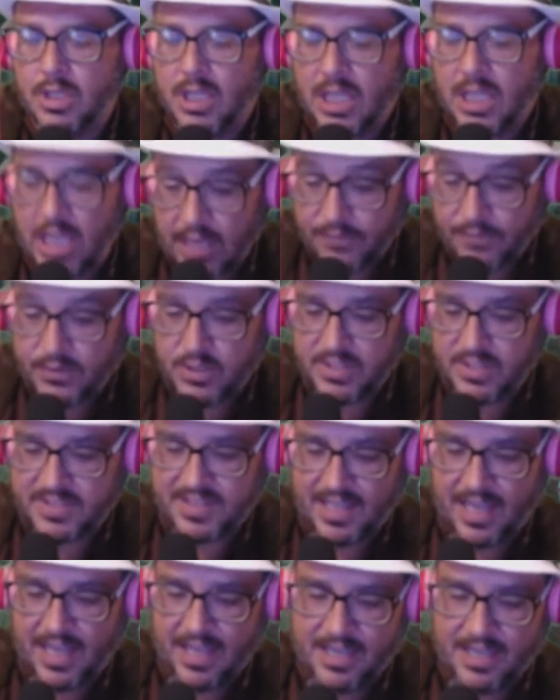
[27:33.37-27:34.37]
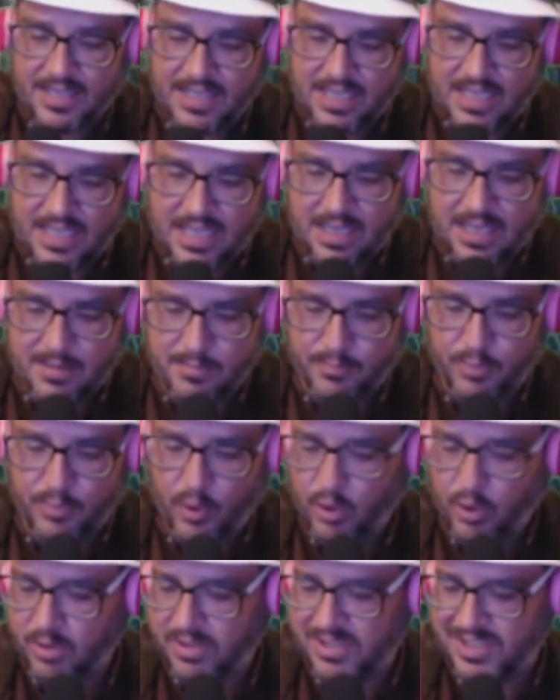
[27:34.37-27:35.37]
If you decide to eat
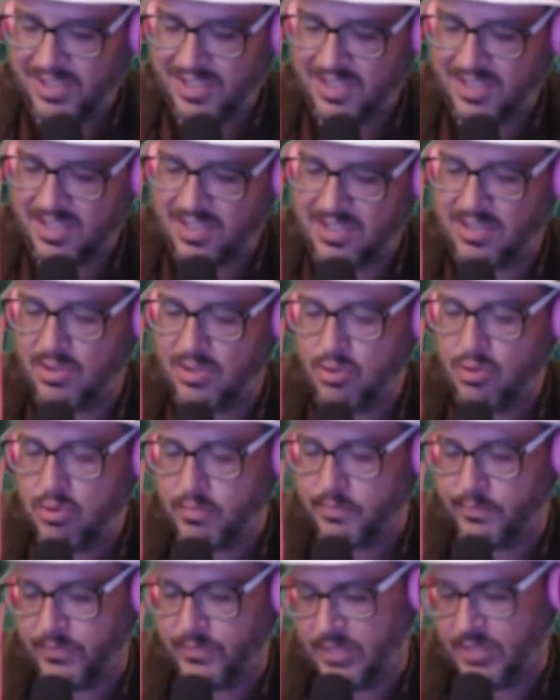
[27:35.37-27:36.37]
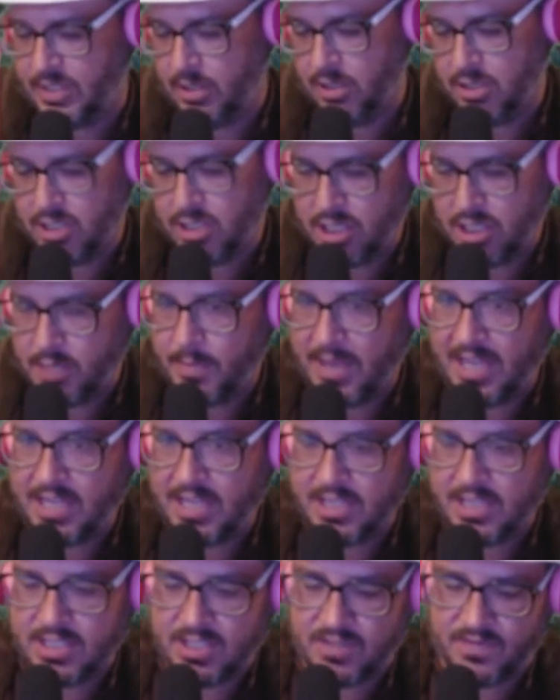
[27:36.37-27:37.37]
Boris's soup, turn to
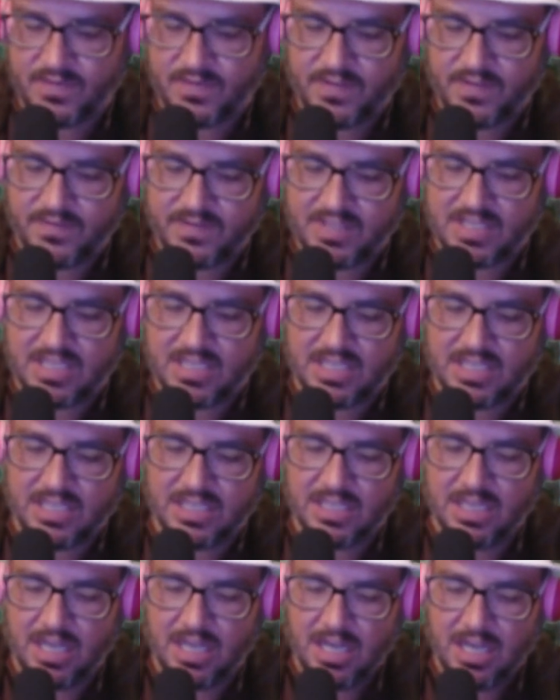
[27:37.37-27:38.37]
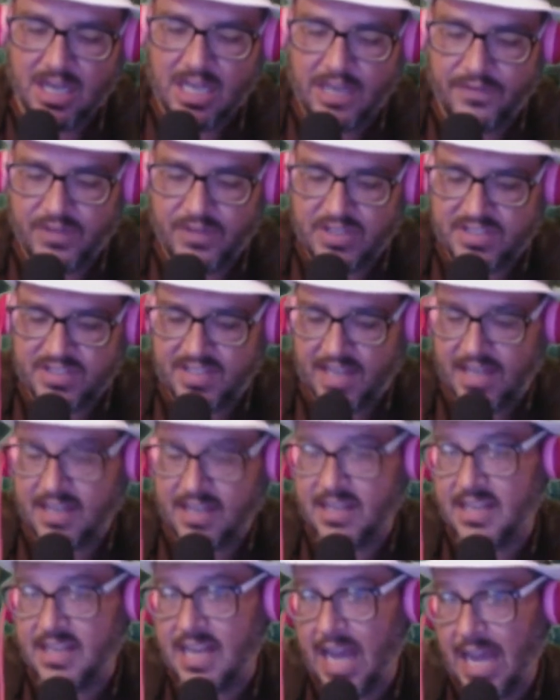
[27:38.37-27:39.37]
page 15. If you decide
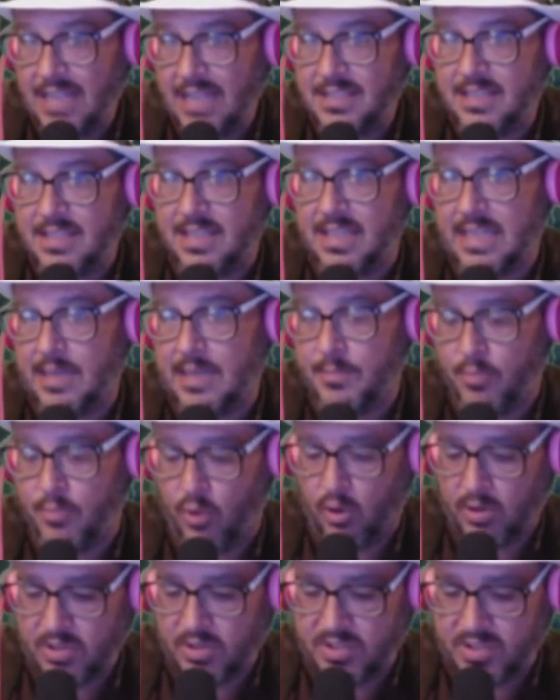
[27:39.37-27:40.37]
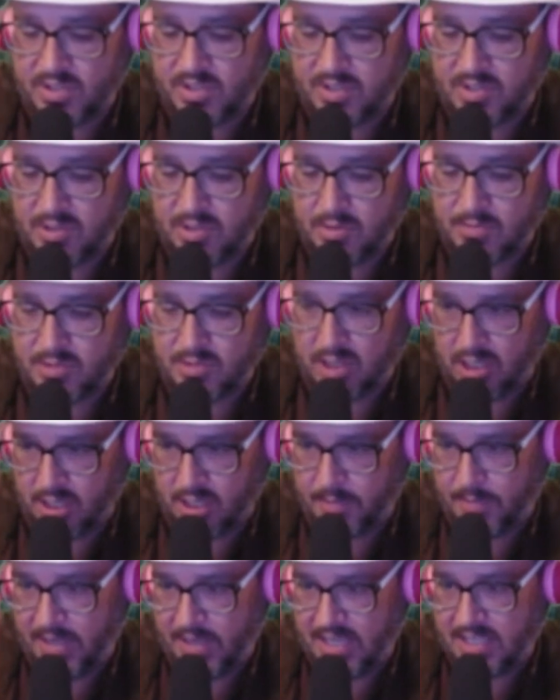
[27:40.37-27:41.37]
not to eat Boris's soup, turn
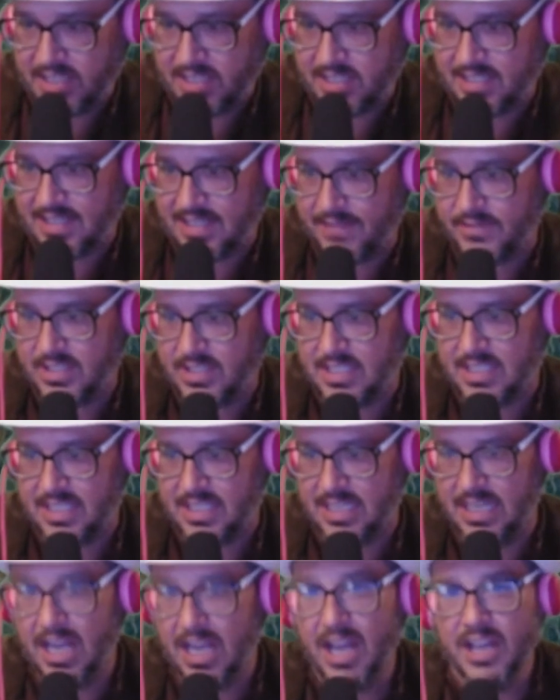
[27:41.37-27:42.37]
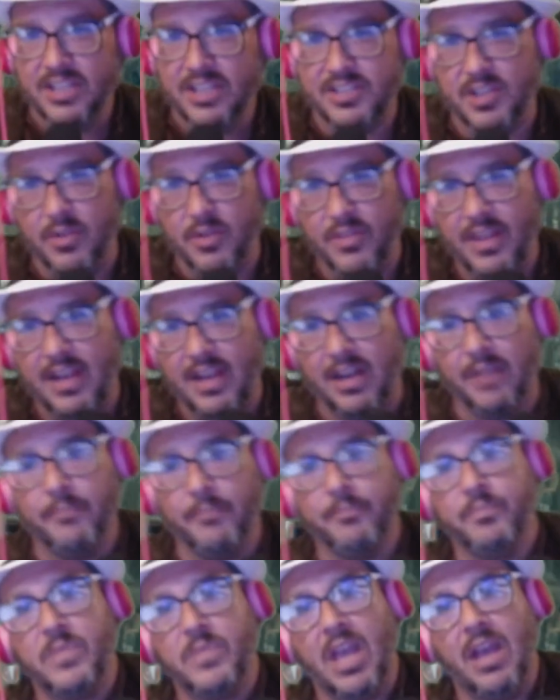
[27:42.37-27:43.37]
to page 17. So there,
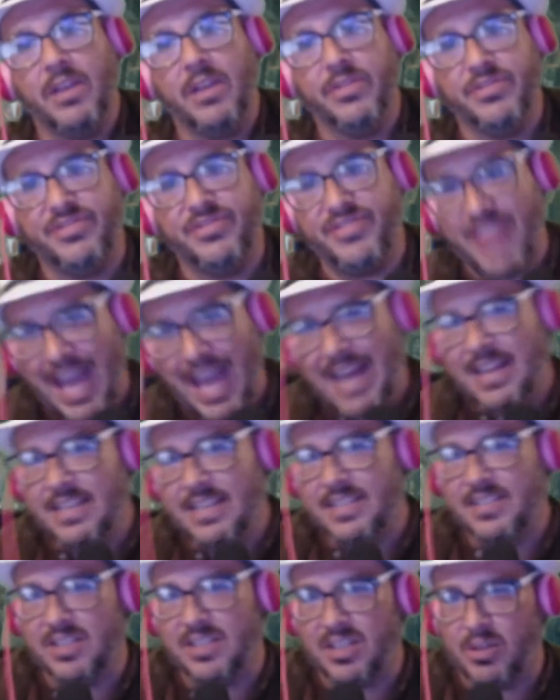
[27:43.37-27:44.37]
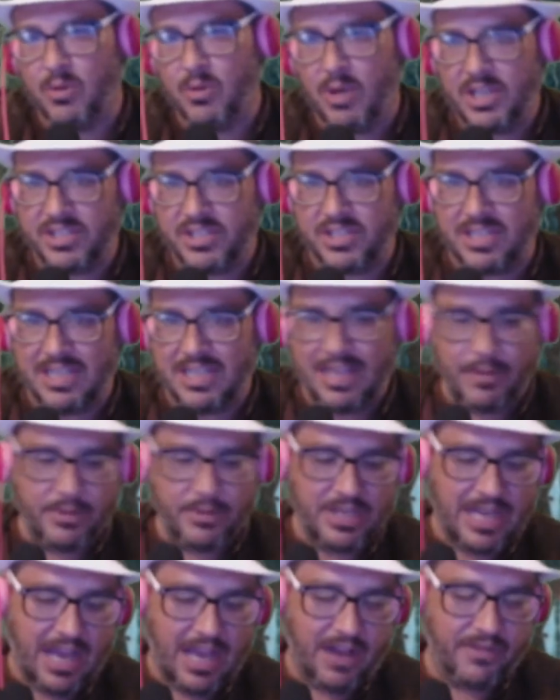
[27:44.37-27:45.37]
that is the question that
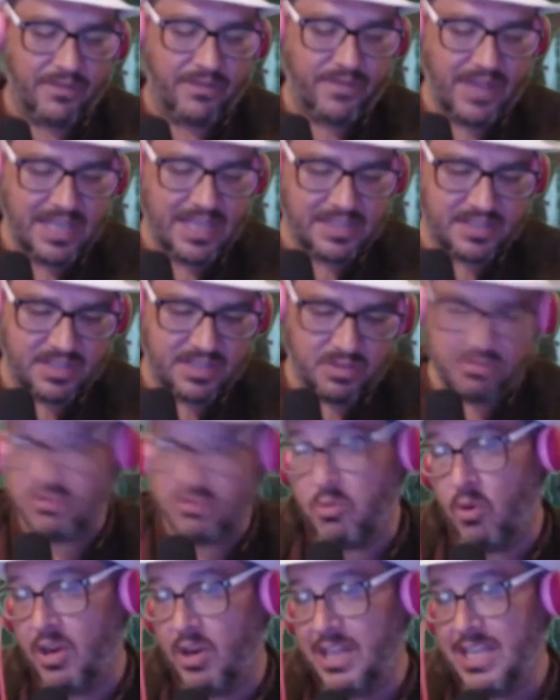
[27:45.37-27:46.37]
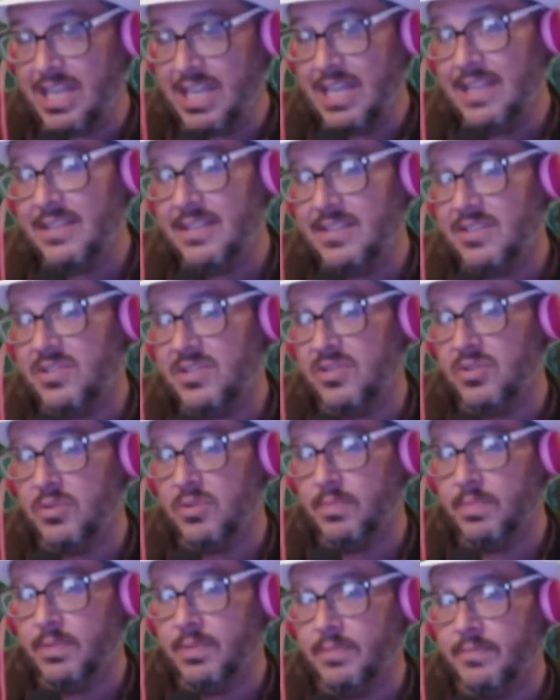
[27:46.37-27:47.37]
we now face. Do we want to eat the
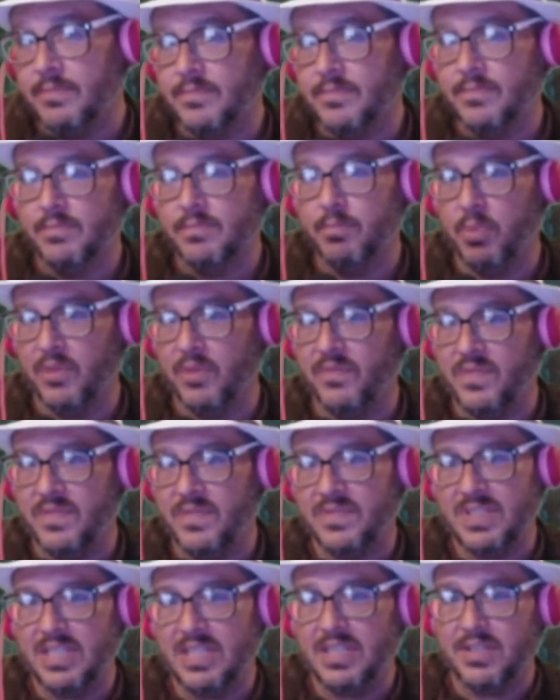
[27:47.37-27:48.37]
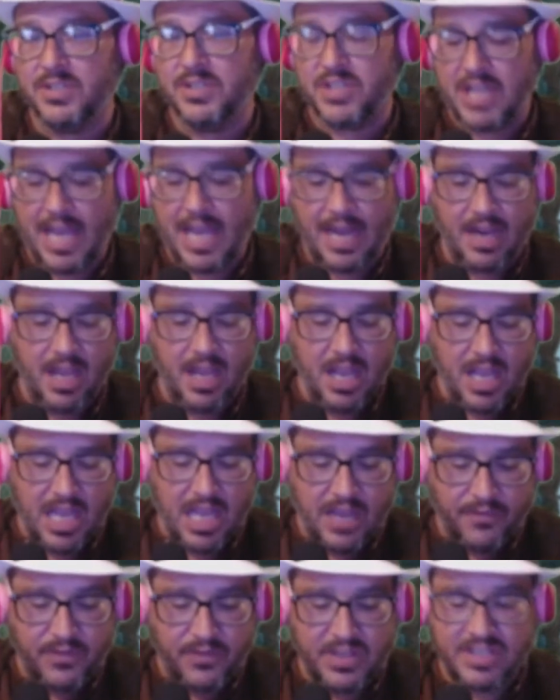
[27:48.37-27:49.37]
soup? Put 15 in chat.
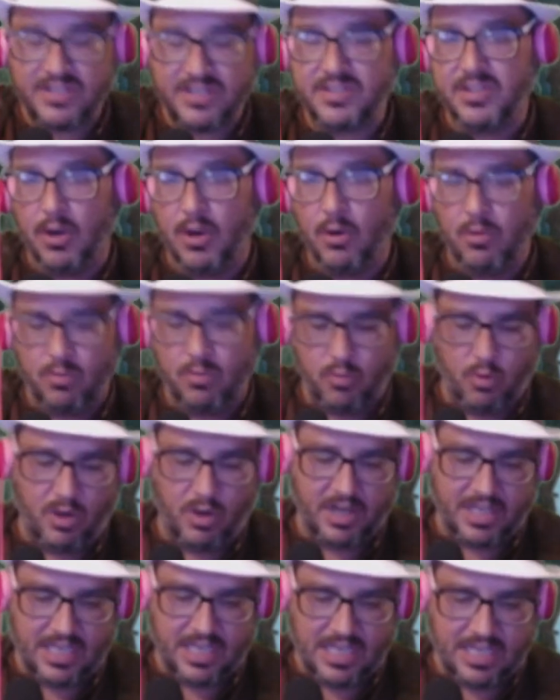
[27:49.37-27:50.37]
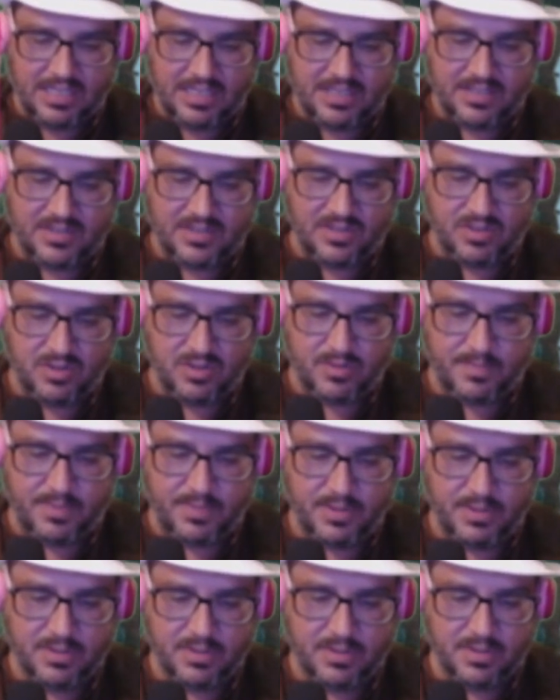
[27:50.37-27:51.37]
If we don't want to eat the soup,
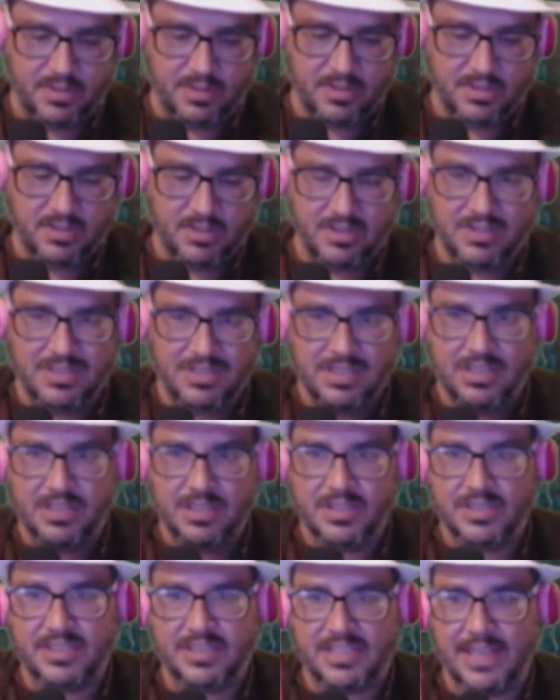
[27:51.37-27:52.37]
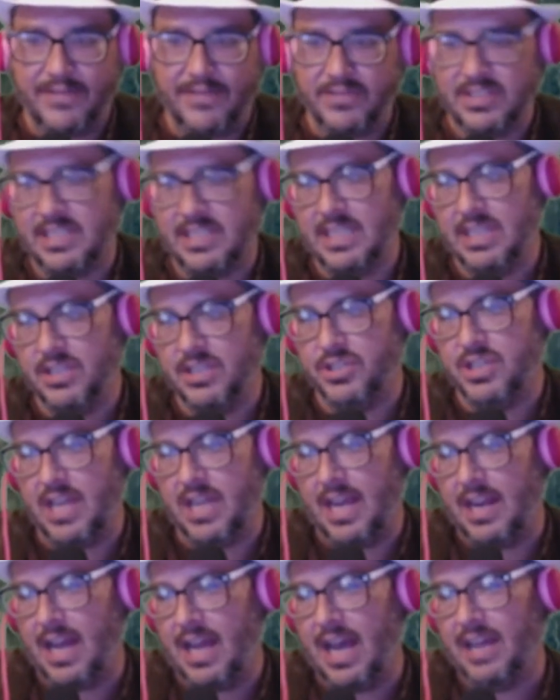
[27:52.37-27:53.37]
17 in
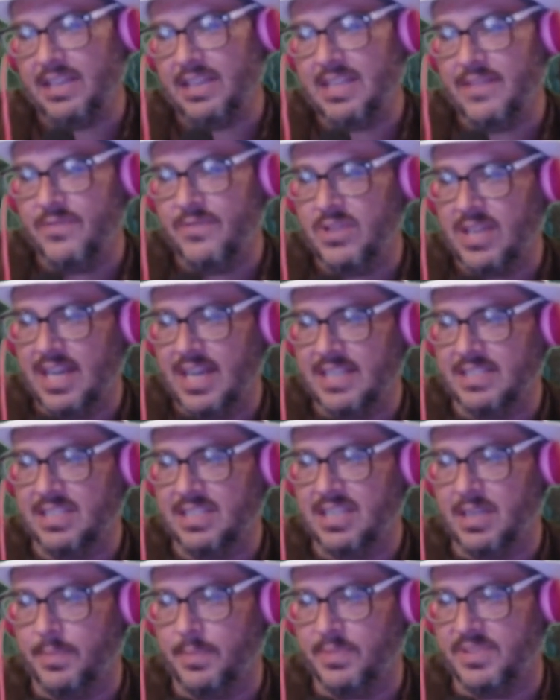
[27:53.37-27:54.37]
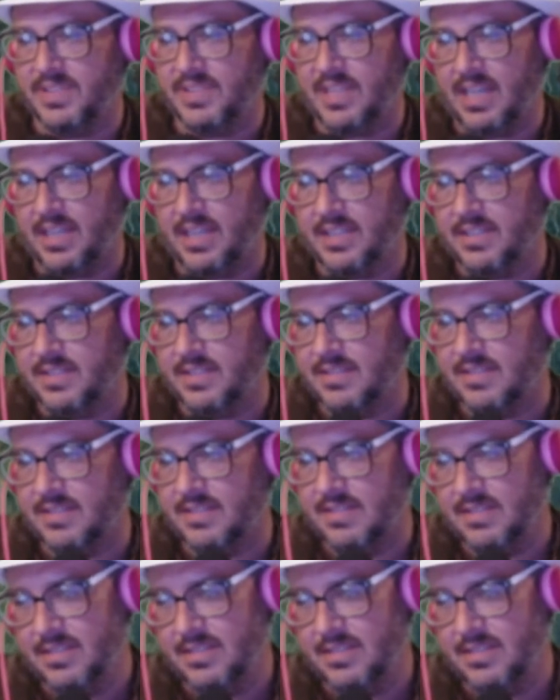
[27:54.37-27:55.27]
chat. I'll give you guys a couple seconds.